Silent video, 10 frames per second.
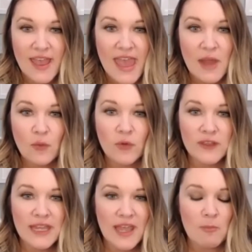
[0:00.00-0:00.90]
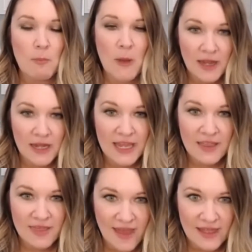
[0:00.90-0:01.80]
and really
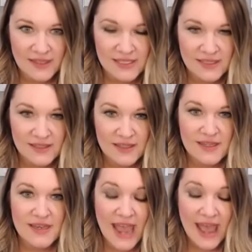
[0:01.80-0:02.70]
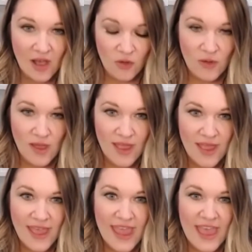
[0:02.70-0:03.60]
embodying that now.
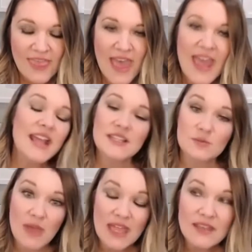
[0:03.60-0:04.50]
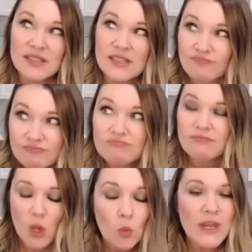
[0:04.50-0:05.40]
And that has meant
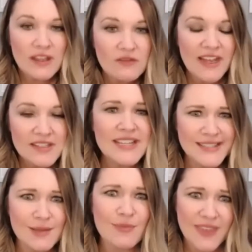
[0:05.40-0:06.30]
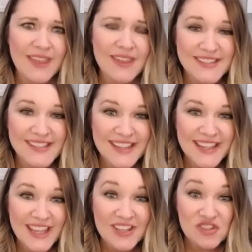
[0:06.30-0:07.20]
reinventing some things,
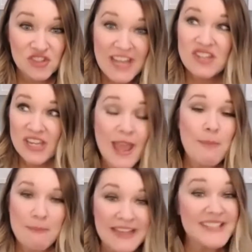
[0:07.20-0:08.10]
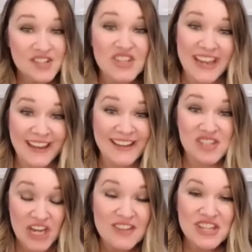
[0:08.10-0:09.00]
changing up messaging,
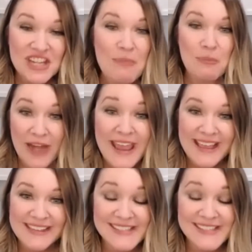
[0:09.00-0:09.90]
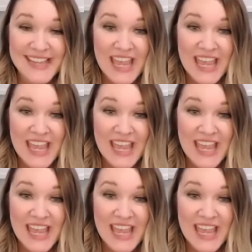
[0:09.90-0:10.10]
changing up brands,